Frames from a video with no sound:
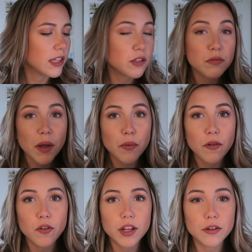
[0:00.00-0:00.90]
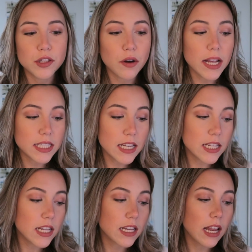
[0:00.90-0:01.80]
This was my portfolio. So I
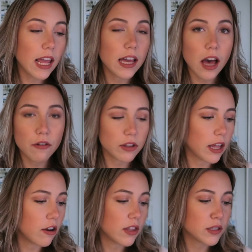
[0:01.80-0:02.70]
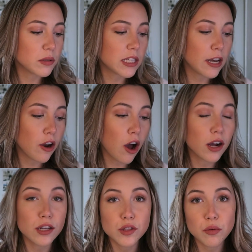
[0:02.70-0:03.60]
sent in a cover letter. This was dated
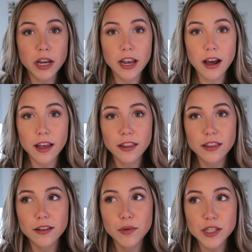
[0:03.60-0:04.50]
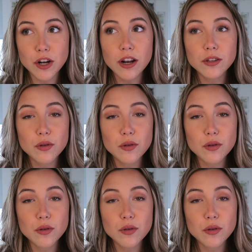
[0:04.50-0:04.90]
August 29th. We started